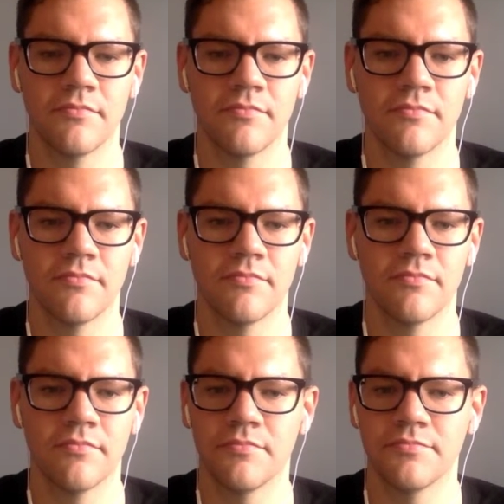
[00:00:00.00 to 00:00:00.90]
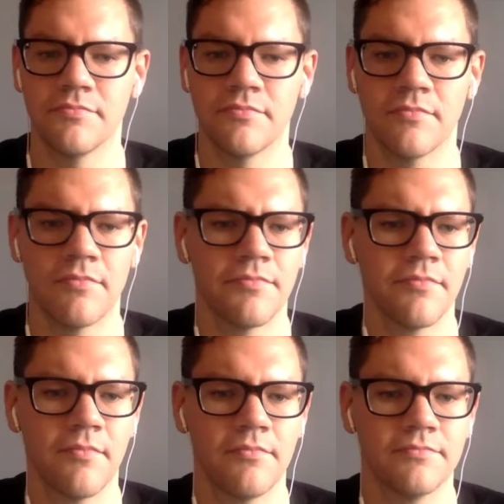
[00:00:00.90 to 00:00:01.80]

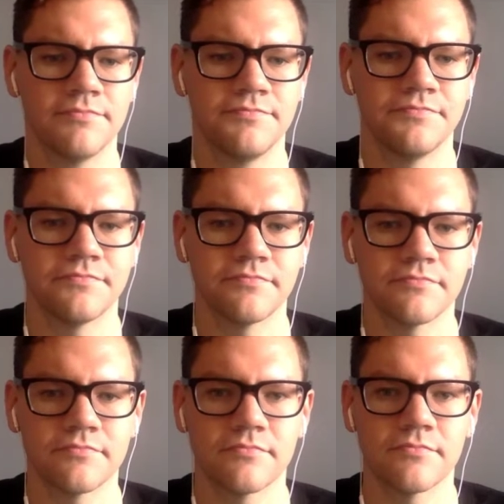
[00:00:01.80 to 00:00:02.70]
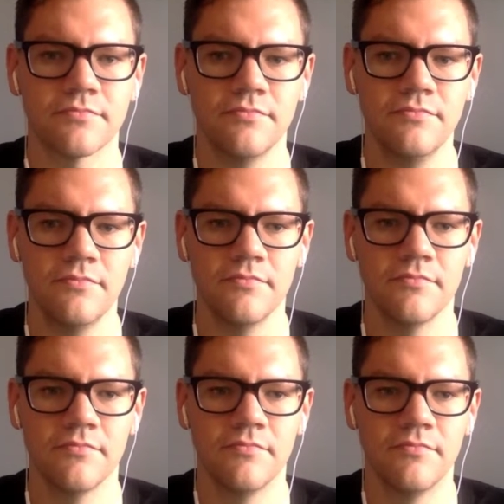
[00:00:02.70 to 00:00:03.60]

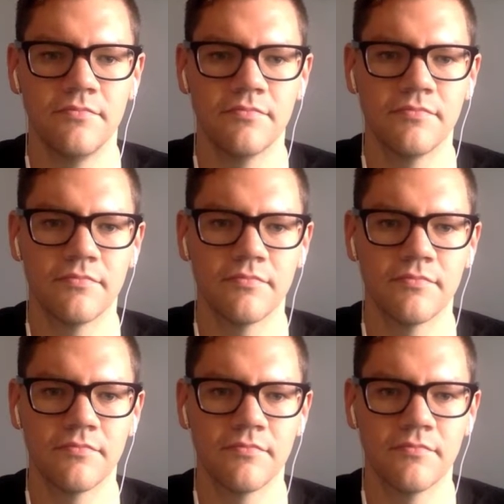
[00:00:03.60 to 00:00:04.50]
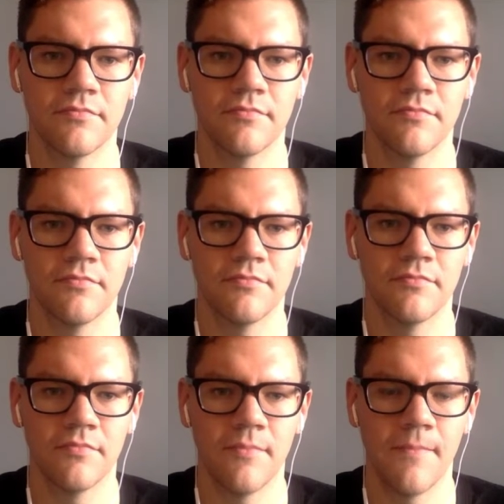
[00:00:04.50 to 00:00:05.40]

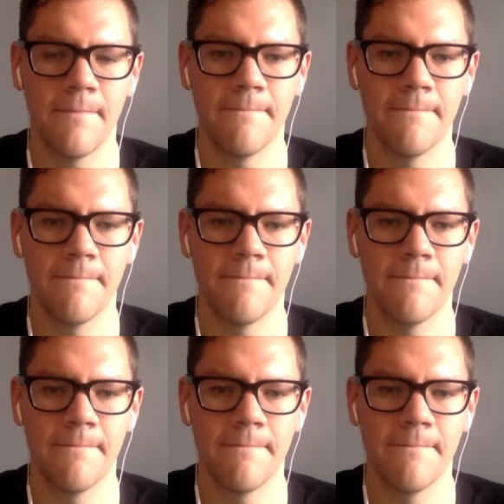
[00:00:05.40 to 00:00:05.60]
This person isn't speaking.